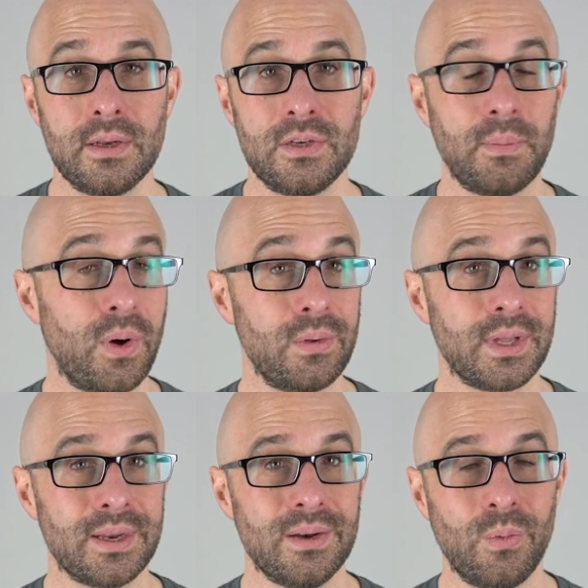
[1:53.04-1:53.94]

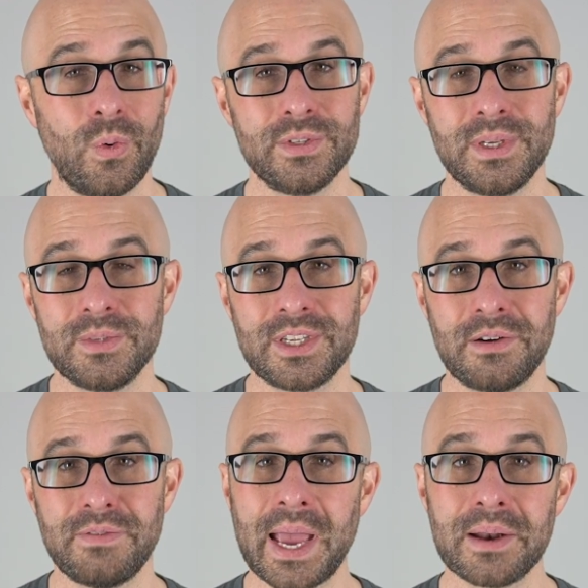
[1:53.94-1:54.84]
Napoleon awards
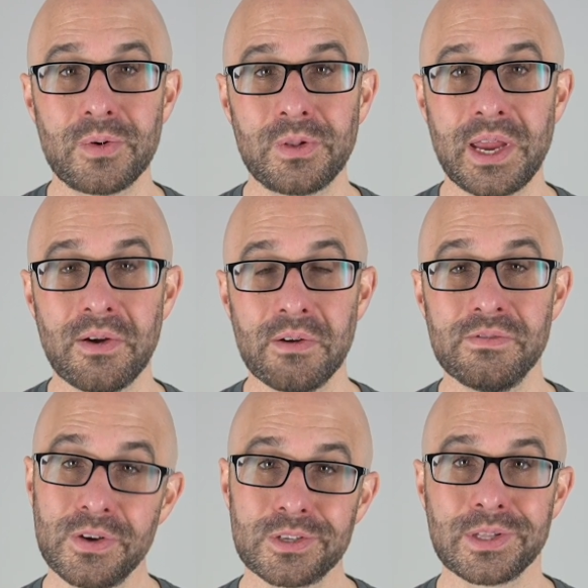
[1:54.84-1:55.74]
himself Animal Hero
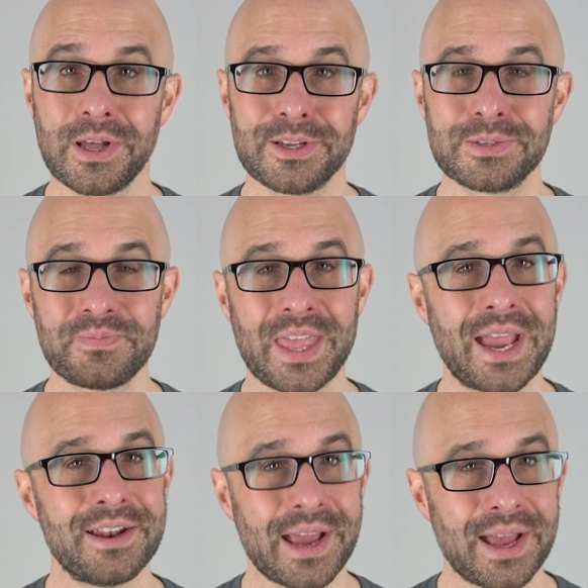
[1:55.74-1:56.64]
First Class
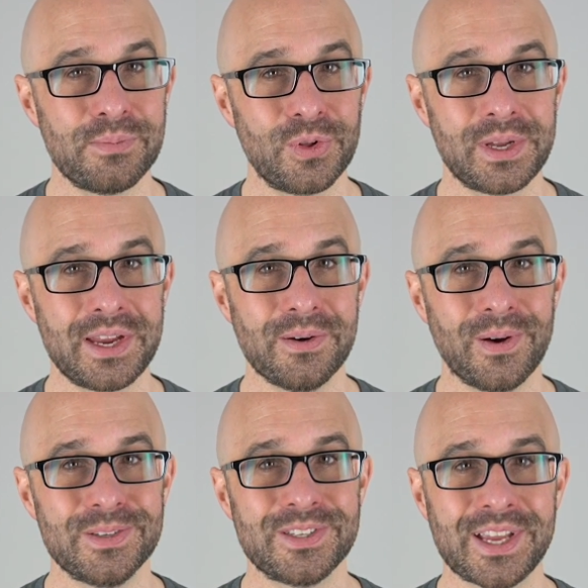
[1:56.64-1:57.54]
and Animal
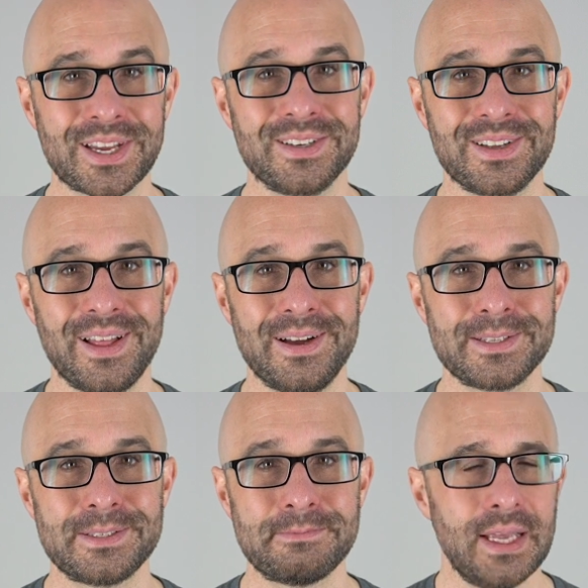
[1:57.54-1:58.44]
Hero Second
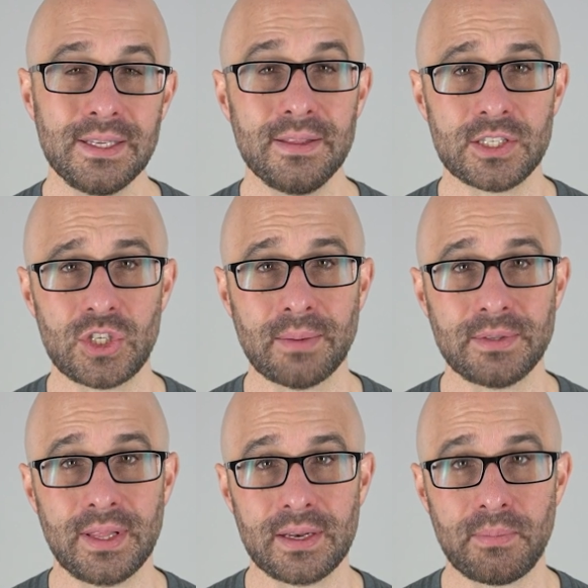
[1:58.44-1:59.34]
Class. It's in this
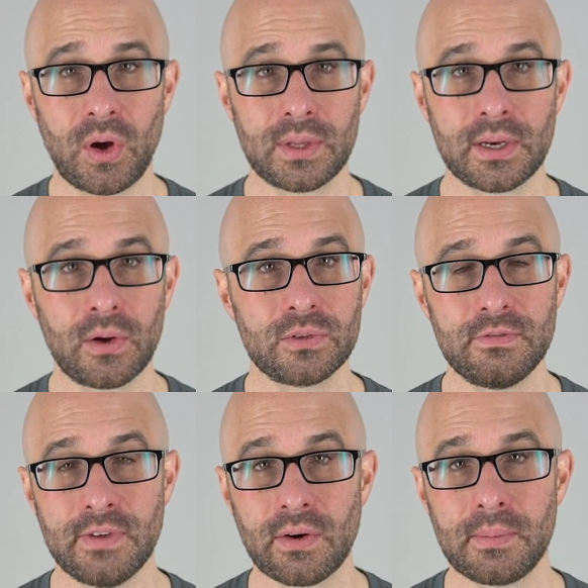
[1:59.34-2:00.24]
chapter that Napoleon holds
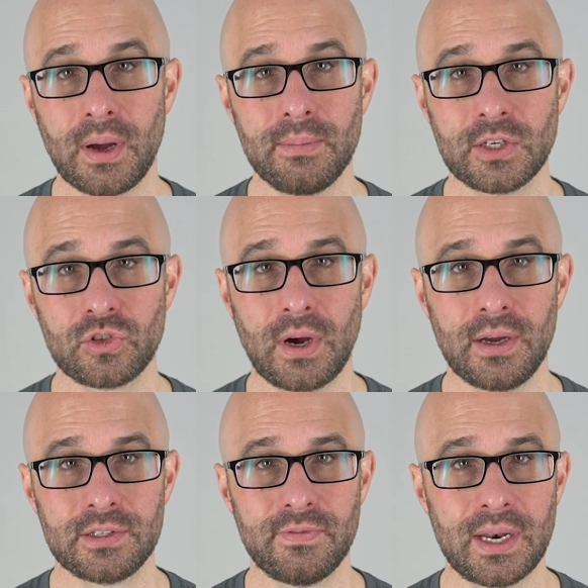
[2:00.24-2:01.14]
very public
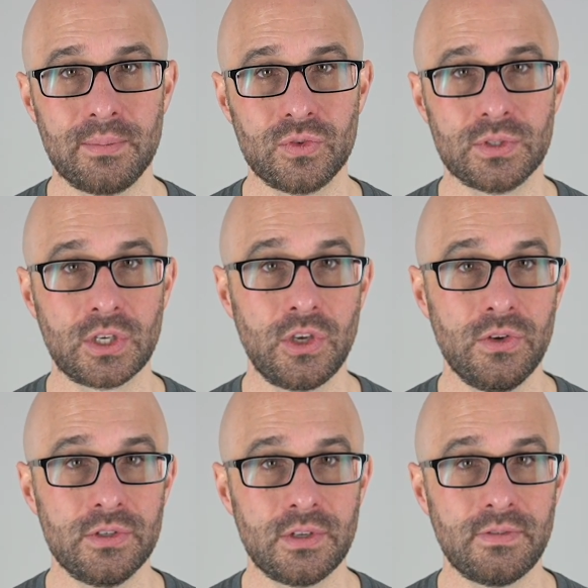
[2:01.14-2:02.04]
trials of animals
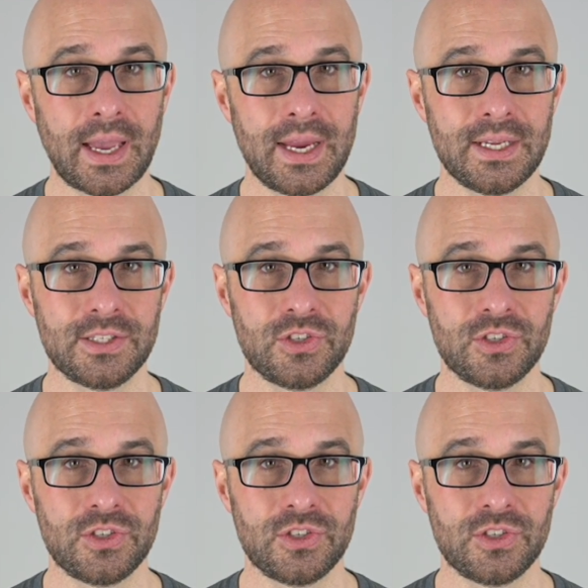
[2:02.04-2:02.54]
accused of aiding